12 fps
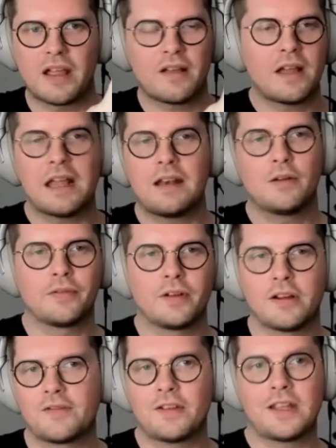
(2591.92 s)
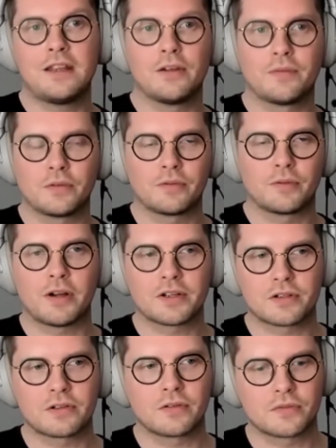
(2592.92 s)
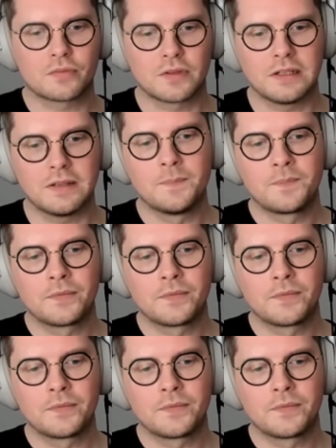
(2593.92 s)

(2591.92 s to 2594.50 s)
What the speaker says: any of your repositories, really.